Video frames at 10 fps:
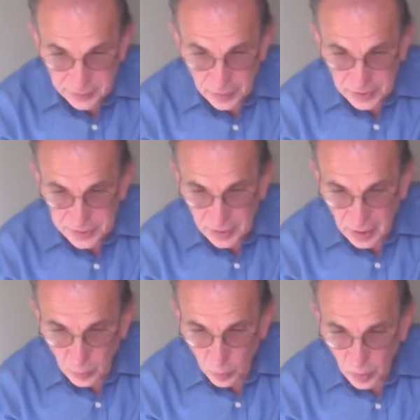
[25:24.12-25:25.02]
focus
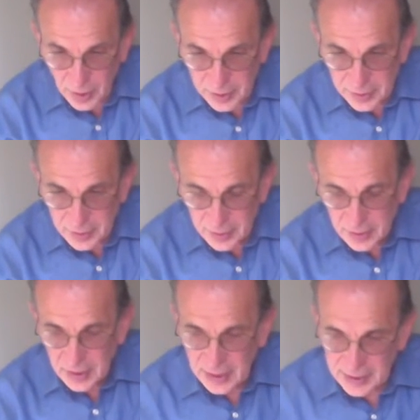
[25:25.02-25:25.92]
on one
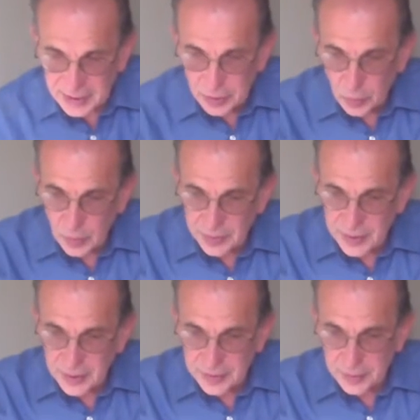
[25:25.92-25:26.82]
and ignore
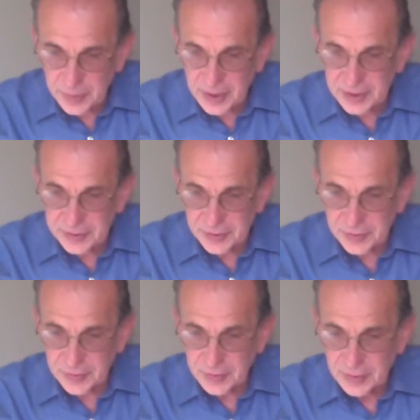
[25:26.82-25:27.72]
the other
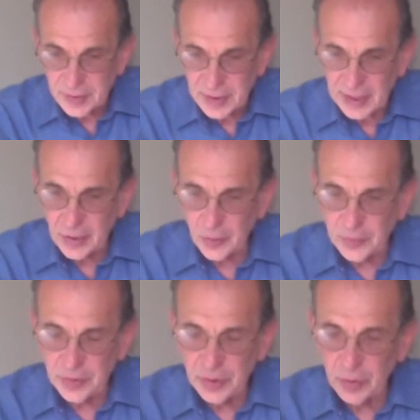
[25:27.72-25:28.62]
places, and
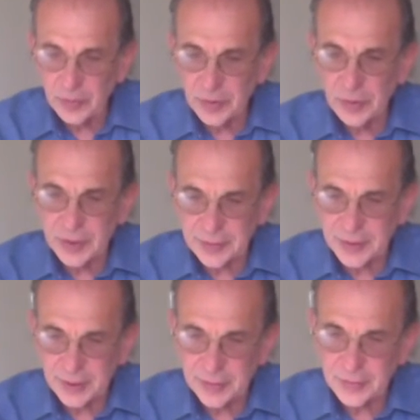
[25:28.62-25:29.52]
you overlook
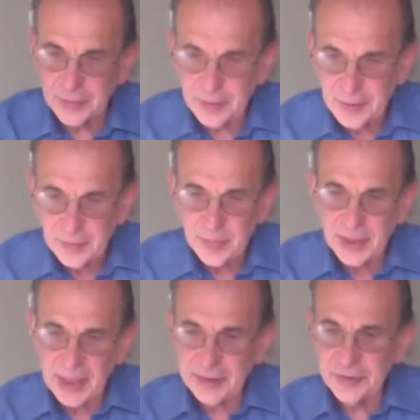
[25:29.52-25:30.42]
things. But
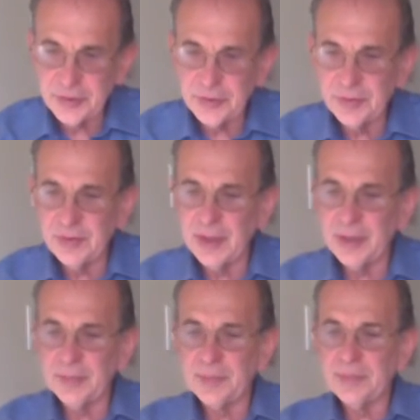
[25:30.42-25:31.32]
as you develop